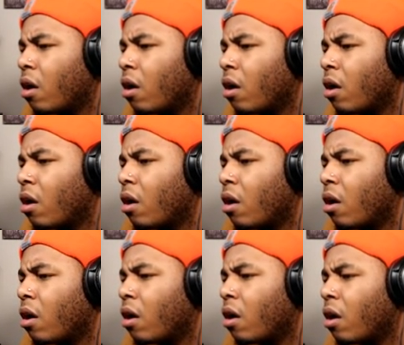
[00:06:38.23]

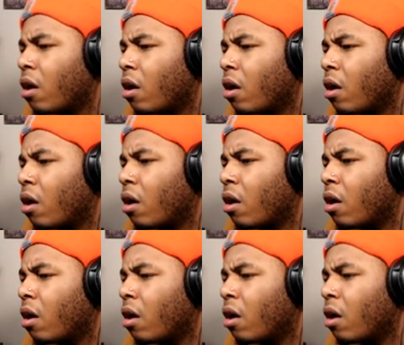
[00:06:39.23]

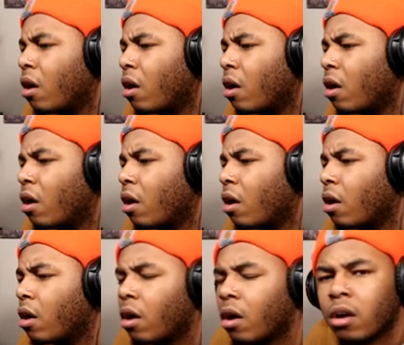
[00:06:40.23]

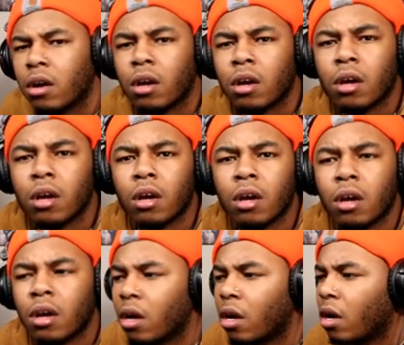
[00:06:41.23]

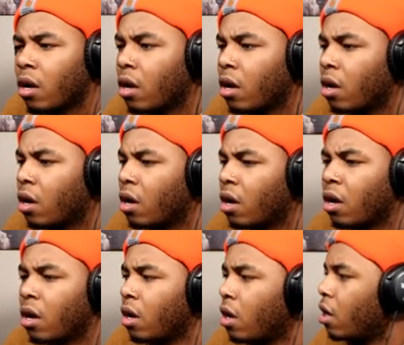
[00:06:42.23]

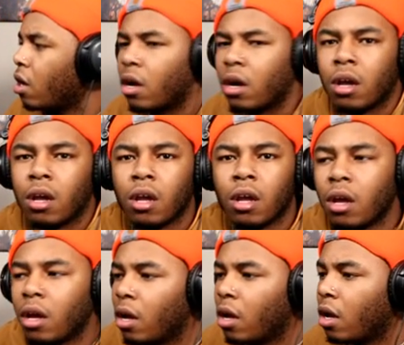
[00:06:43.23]

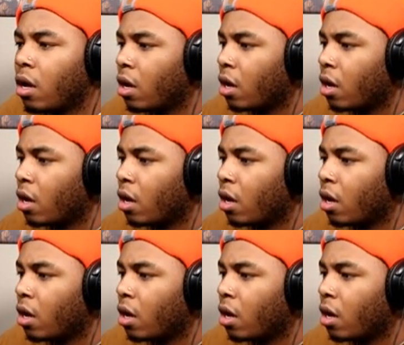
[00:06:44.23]
No words are spoken by the person on screen.